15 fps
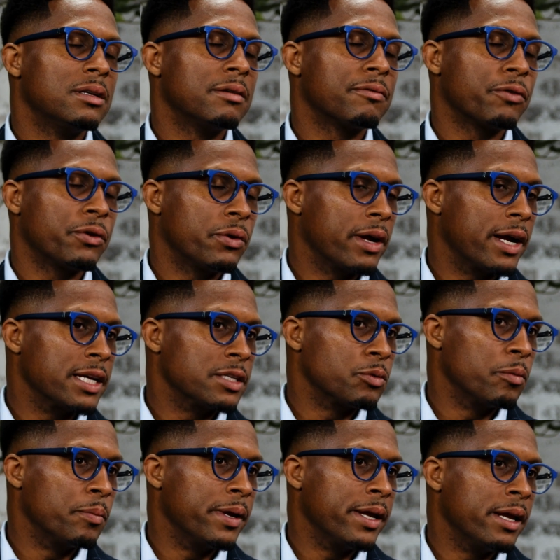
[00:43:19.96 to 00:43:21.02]
for you guys
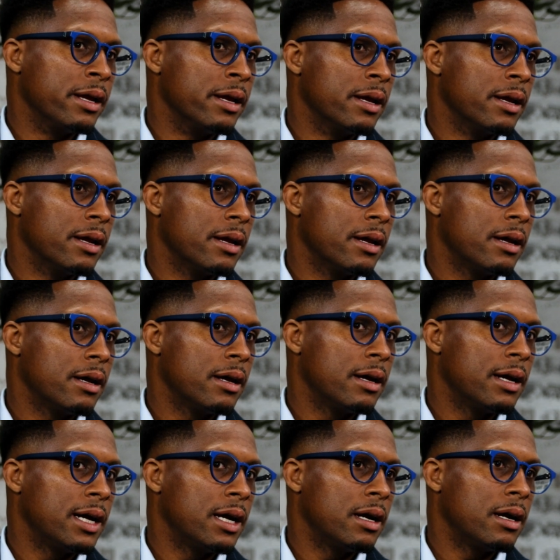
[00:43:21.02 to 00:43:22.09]
would be,
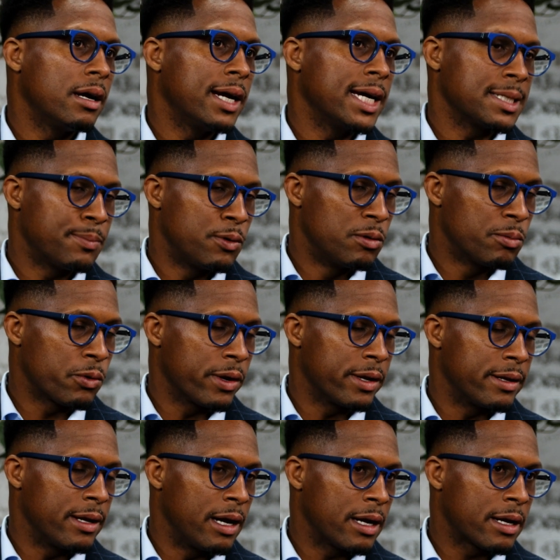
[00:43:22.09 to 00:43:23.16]
as a pulm crit
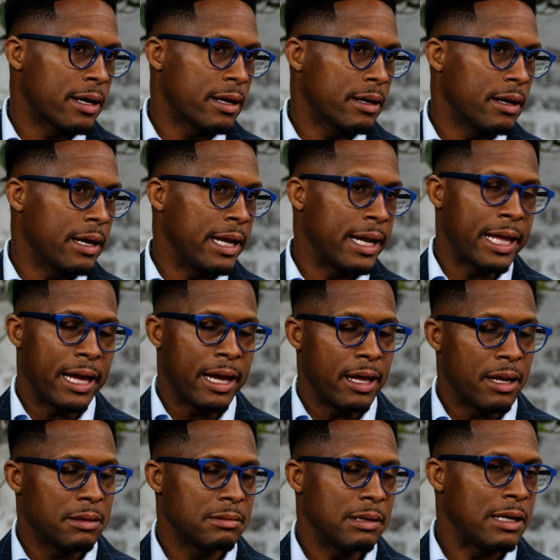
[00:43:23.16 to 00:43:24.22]
doc, and
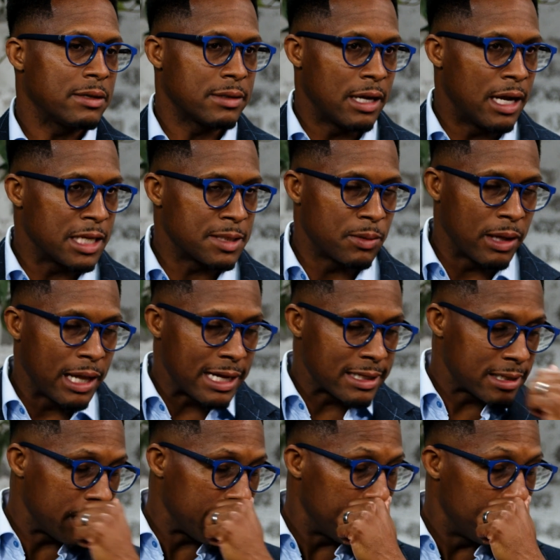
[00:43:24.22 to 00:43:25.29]
again, I was in the hospital last
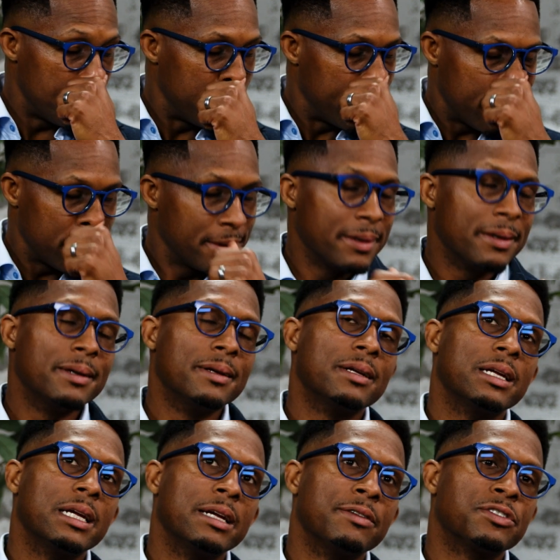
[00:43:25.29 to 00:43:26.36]
night, but
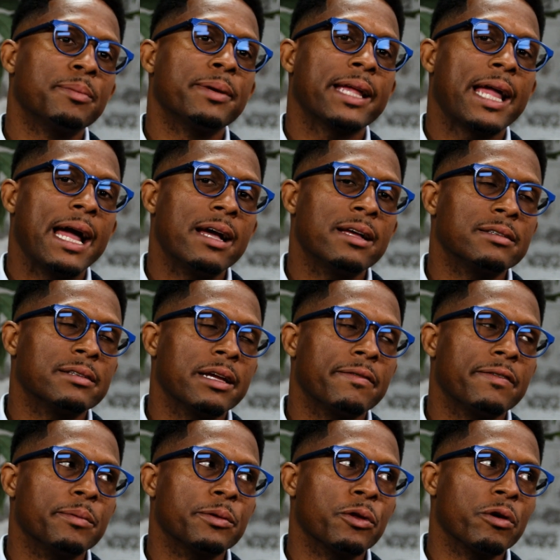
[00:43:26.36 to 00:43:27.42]
if somebody has
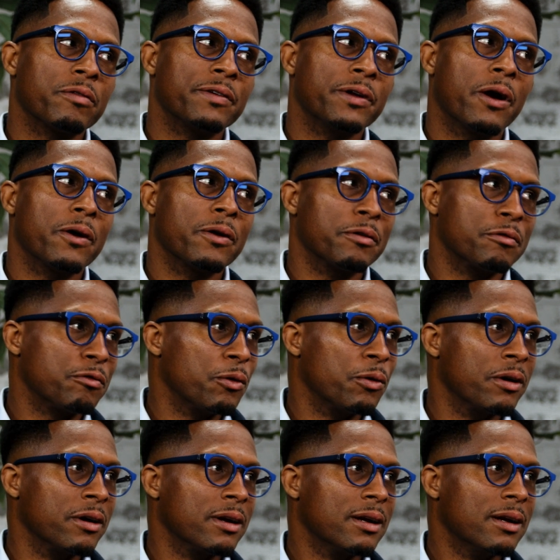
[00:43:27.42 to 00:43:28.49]
AFib with RVR on the
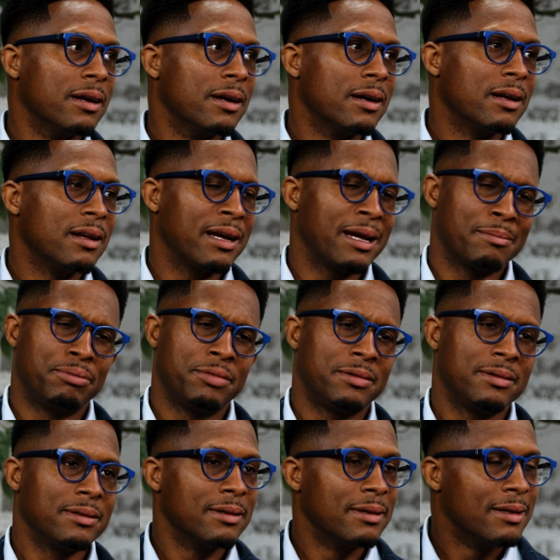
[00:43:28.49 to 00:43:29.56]
floor,
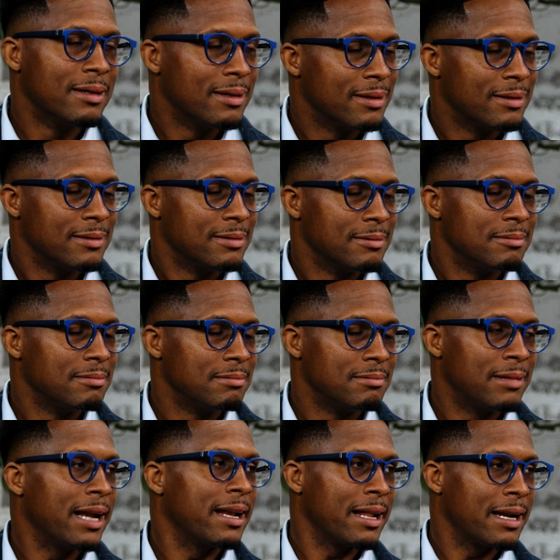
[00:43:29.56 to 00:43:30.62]

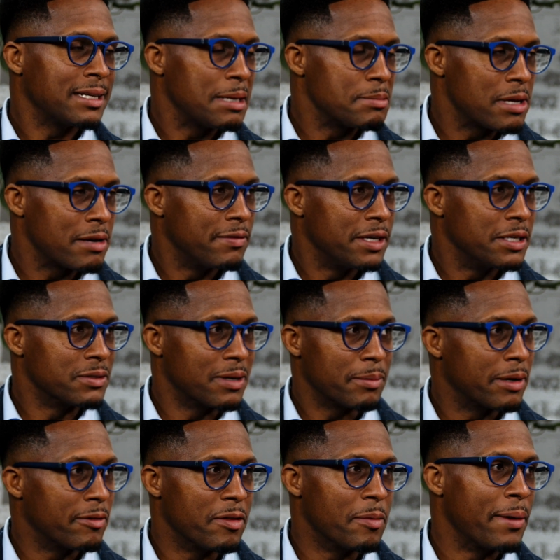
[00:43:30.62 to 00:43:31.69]
99 times out of 100, I'm
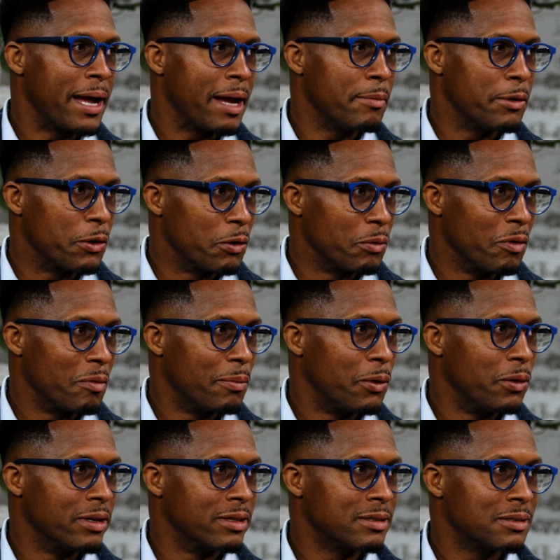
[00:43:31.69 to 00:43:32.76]
giving them an amiodarone
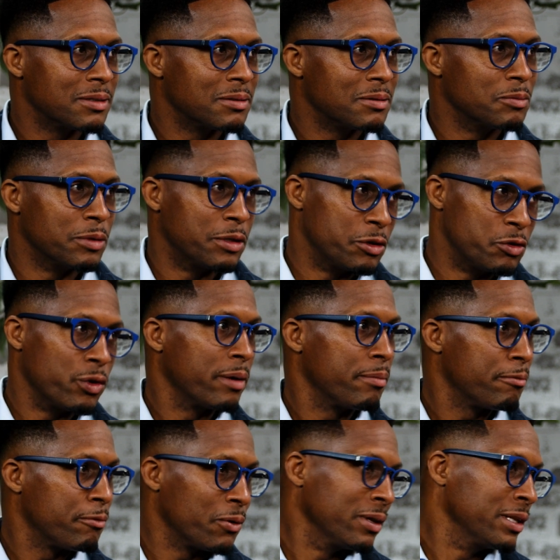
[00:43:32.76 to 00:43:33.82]
bolus with a drip
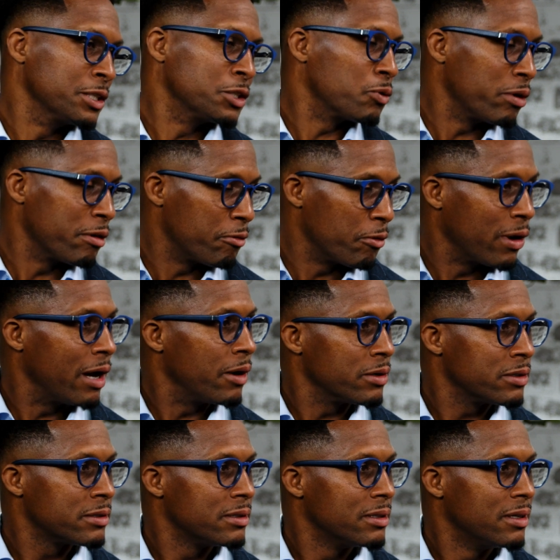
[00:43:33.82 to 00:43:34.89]
for at least 24 hours.